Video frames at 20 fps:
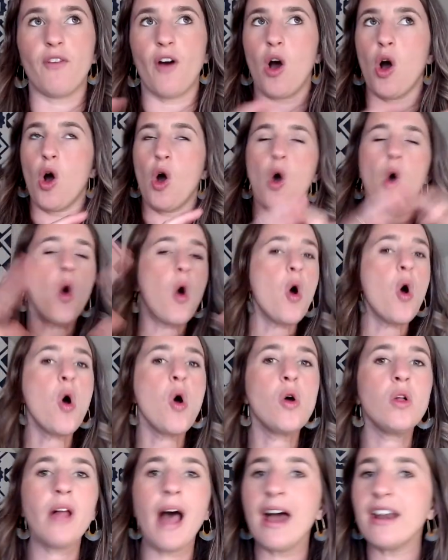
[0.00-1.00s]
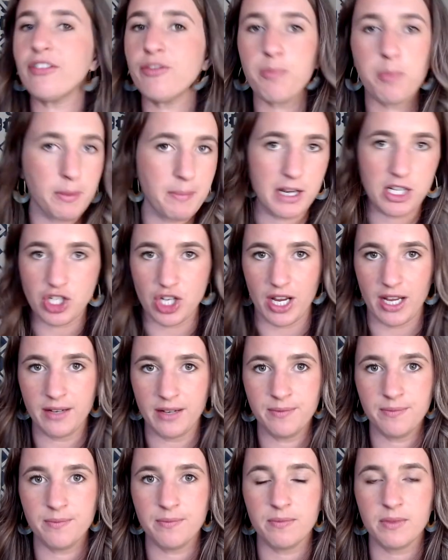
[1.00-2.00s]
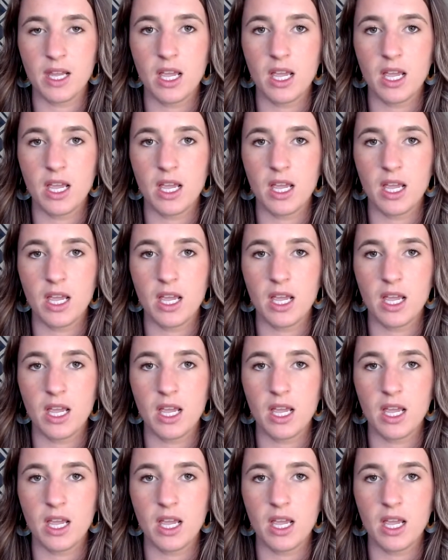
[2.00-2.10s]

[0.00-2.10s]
a whole lot of permission